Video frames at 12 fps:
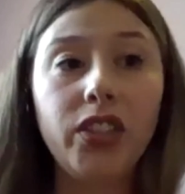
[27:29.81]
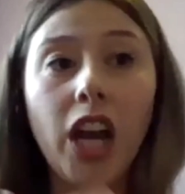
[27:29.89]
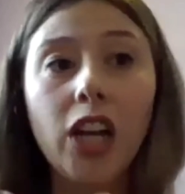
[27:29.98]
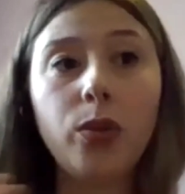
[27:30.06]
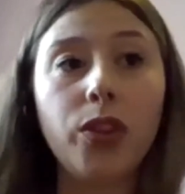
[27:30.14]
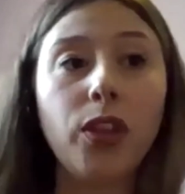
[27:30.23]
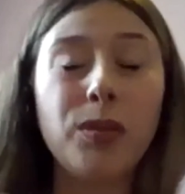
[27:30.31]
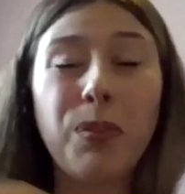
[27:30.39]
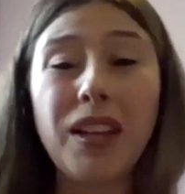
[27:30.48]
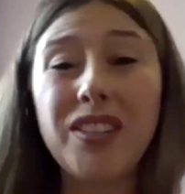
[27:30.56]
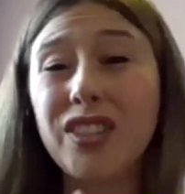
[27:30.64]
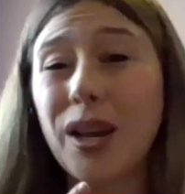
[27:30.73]
touch with those
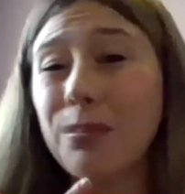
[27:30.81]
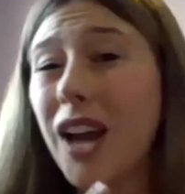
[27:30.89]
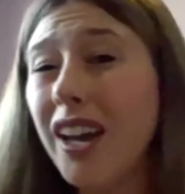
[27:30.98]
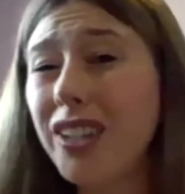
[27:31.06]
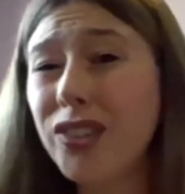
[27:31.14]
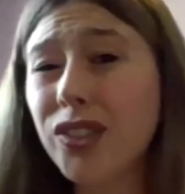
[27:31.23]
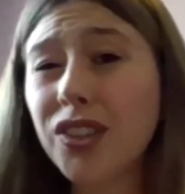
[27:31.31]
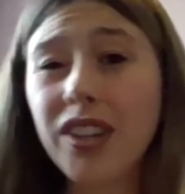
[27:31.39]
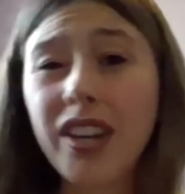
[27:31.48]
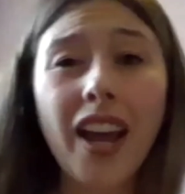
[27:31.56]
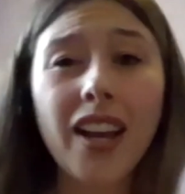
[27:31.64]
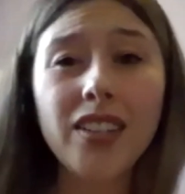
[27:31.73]
places I'm not as
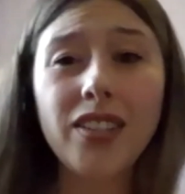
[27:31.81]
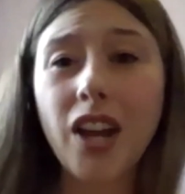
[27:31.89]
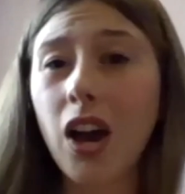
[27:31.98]
good at,